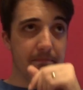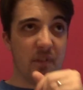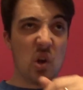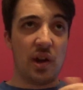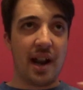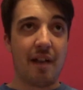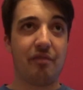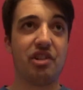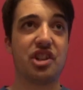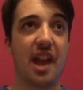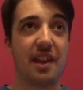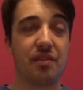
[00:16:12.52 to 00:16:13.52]
on an average
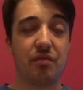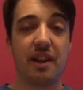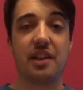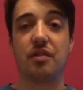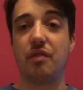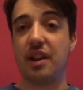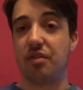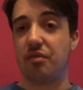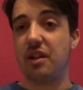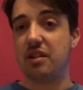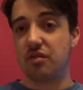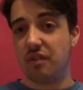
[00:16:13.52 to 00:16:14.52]
day, 3 to
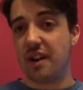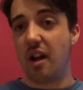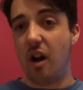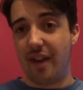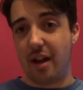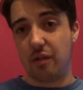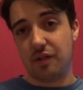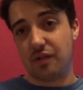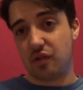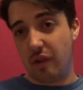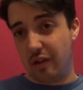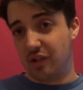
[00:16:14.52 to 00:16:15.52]
3.5 hours of
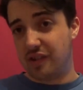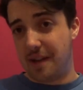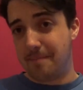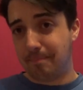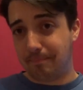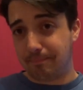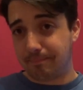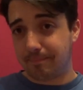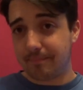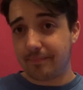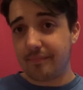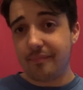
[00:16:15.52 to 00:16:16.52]
screen on time.
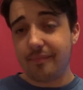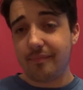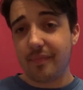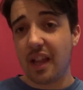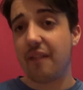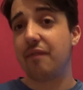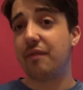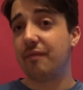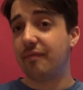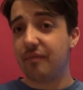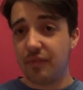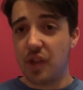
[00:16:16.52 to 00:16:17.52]
If
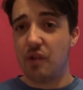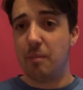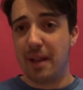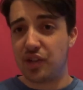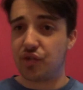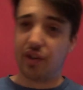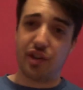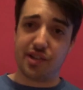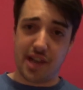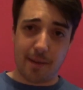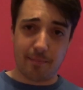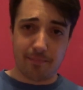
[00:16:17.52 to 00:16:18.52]
you're a big screen on
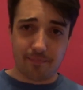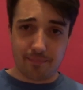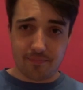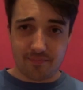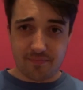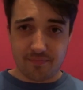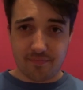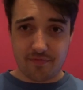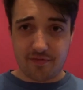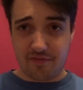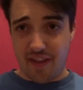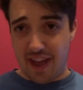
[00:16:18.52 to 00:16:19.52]
time
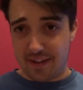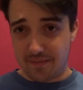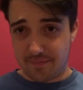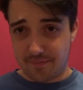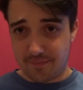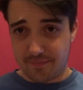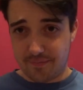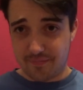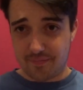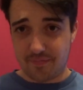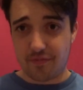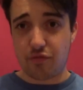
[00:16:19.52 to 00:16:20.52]
fan,
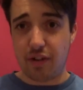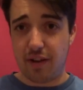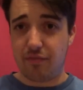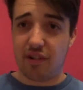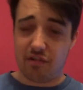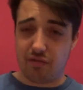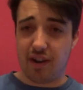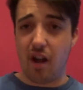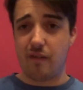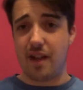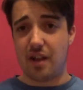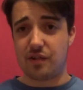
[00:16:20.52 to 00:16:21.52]
3 to
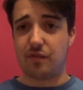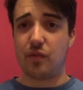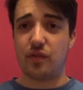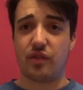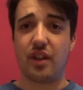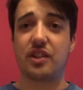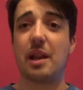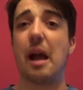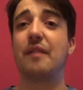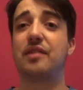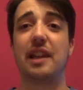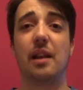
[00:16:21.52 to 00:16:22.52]
3.5 hours of full screen on time.
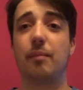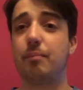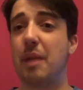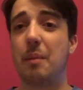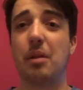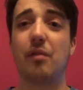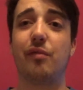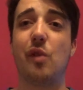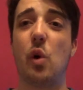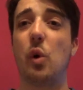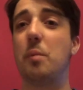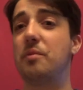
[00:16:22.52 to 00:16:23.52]
I've seen people on
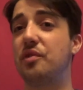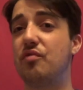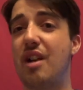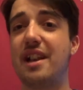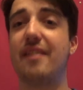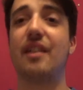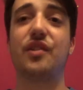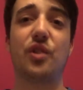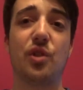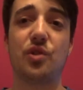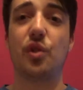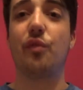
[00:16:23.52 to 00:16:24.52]
forums and Reddit and that
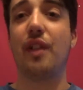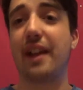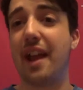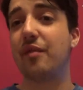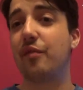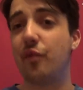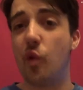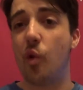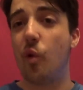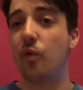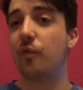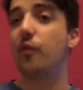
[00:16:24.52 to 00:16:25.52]
sort of stuff that are getting
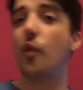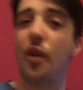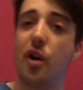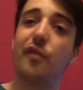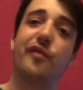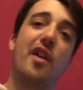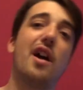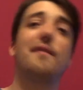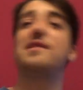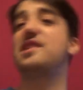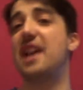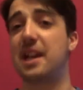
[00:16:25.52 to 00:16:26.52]
4.5, 5,
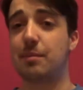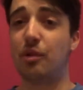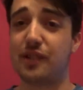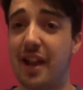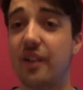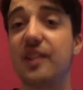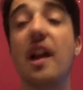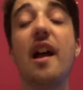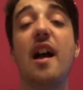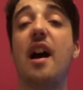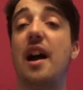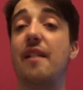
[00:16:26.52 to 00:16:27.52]
6 plus hours.
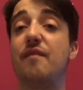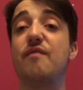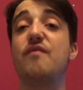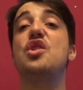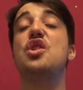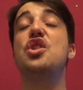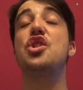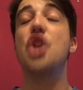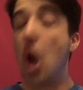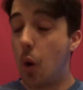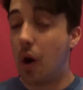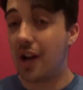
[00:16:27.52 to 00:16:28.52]
I have
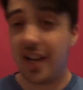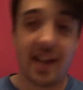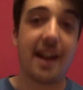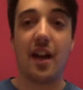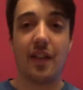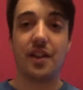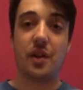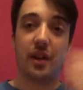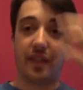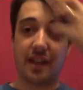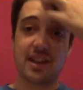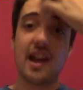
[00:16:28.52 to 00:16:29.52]
no idea how they're doing
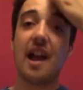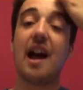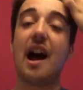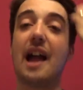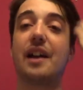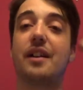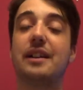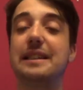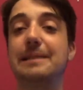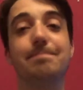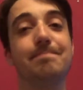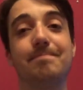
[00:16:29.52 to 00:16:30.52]
that.
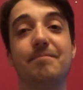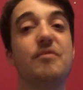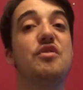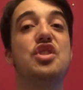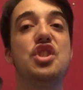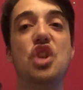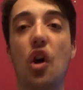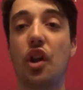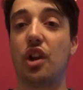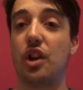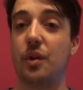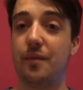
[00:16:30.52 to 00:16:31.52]
Not a
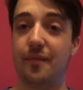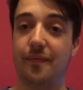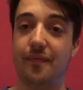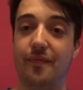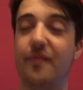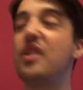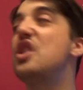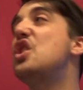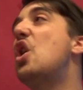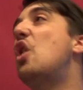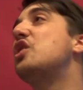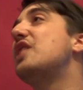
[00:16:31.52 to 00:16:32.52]
clue.
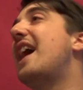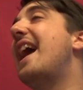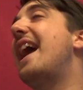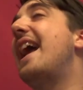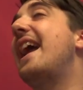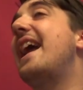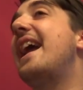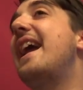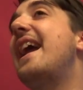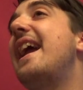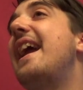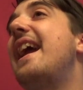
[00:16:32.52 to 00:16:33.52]
Not
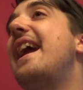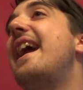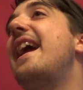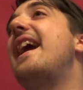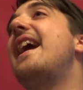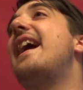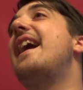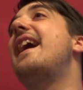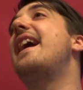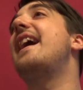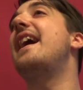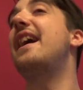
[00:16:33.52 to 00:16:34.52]

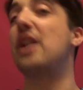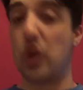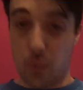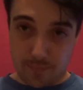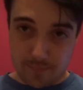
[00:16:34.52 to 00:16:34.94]
a clue.